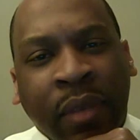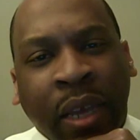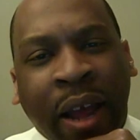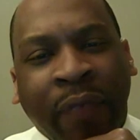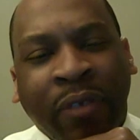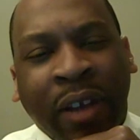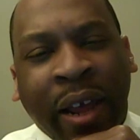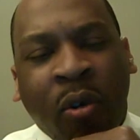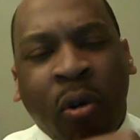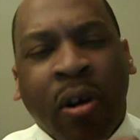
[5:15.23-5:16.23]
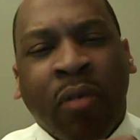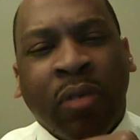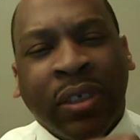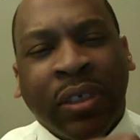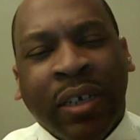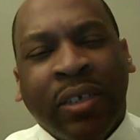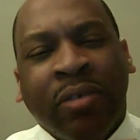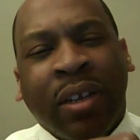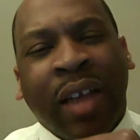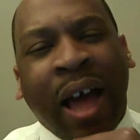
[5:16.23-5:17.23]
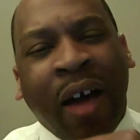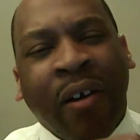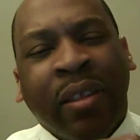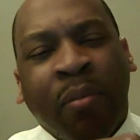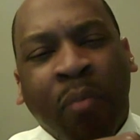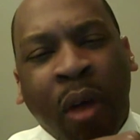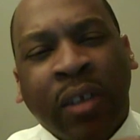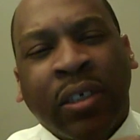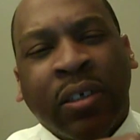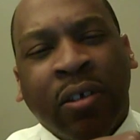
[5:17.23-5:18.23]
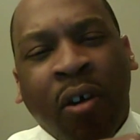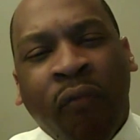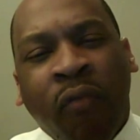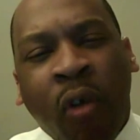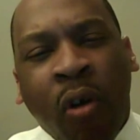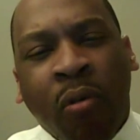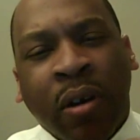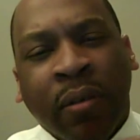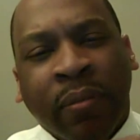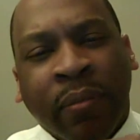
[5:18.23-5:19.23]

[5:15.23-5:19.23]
And after that order was issued allowing the march to go forward,